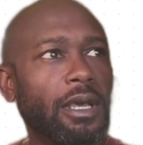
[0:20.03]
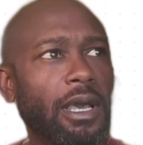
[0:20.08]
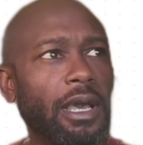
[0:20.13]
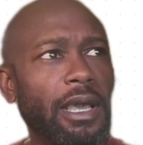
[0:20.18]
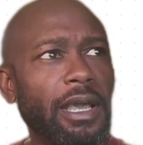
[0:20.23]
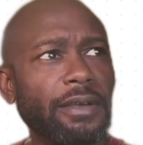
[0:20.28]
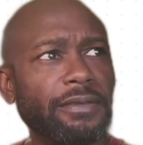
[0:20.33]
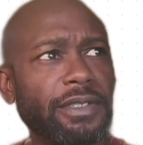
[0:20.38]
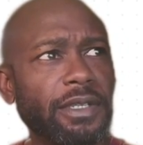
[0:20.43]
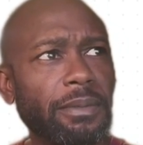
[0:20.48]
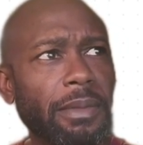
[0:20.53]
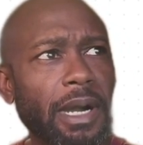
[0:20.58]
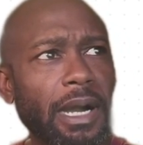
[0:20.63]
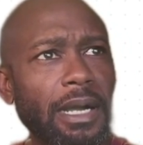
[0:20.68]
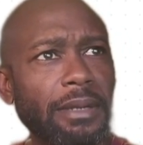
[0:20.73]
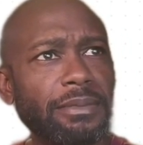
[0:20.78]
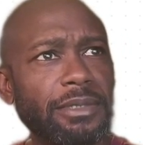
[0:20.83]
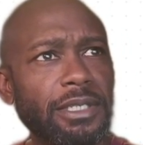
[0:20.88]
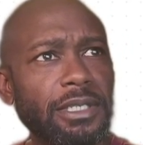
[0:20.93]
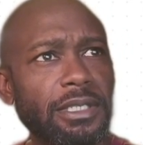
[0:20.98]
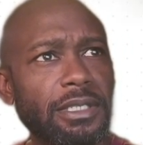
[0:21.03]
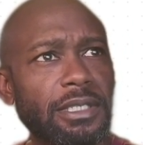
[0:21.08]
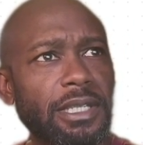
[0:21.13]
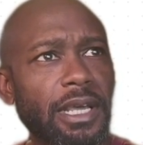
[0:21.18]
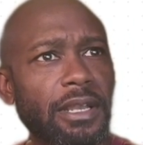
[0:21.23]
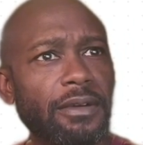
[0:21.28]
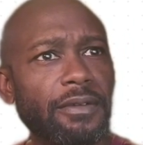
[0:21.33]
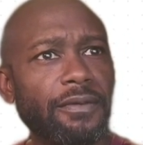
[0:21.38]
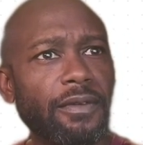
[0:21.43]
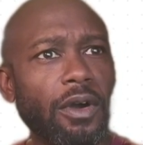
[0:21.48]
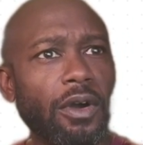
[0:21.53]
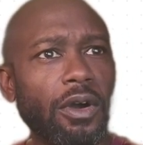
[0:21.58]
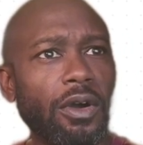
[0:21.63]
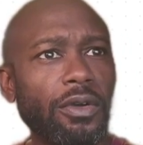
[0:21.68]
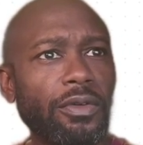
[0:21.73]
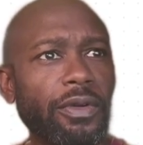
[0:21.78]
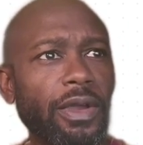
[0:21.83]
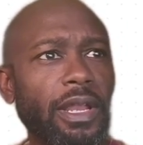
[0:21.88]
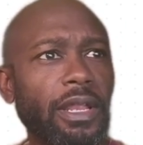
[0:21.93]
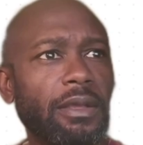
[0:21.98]
I have some objects that have
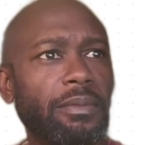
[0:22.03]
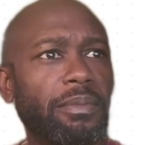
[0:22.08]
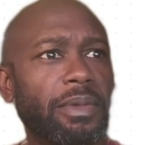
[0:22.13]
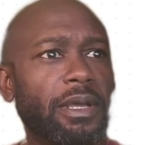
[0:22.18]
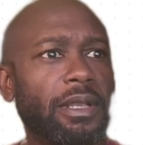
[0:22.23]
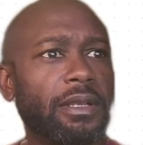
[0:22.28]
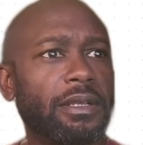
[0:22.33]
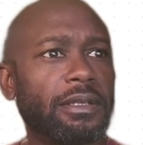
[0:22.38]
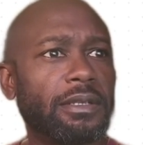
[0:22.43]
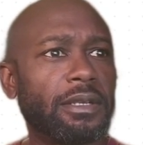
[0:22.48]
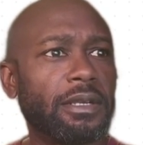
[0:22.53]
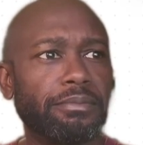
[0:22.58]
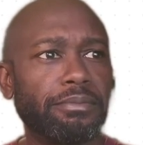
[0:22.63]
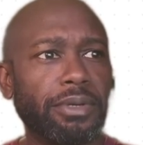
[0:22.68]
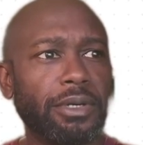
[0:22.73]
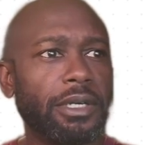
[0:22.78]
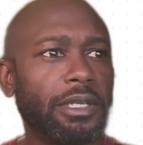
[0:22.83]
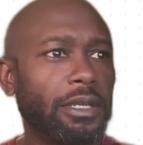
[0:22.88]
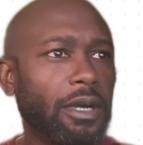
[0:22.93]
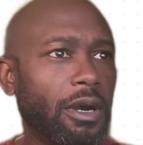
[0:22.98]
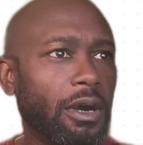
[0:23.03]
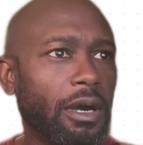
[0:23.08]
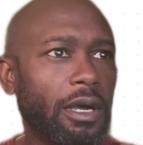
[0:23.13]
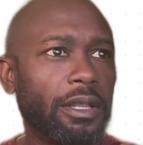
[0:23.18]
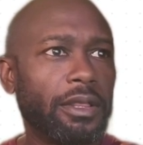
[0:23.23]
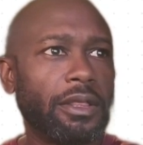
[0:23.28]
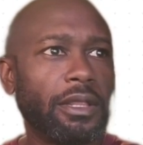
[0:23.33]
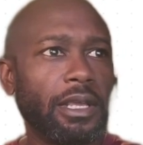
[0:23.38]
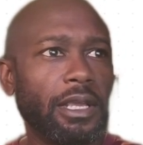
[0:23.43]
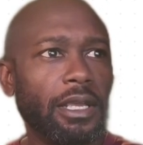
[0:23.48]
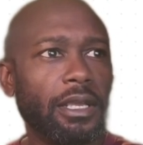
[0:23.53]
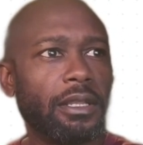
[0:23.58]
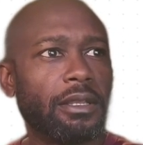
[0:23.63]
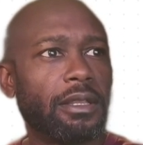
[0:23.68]
already been put on the,